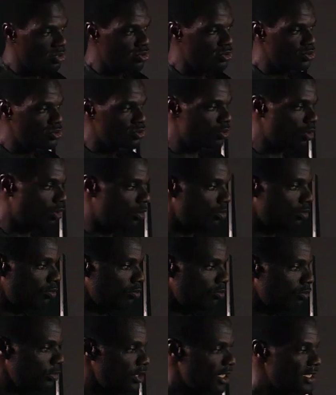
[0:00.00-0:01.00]
So
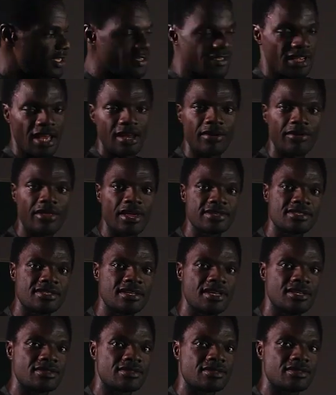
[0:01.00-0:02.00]
this is another
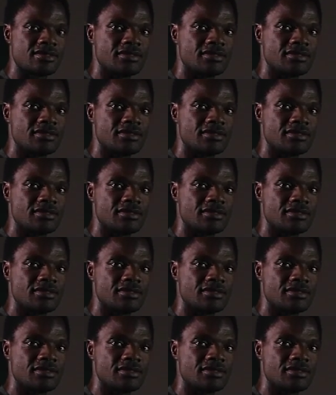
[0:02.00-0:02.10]
stage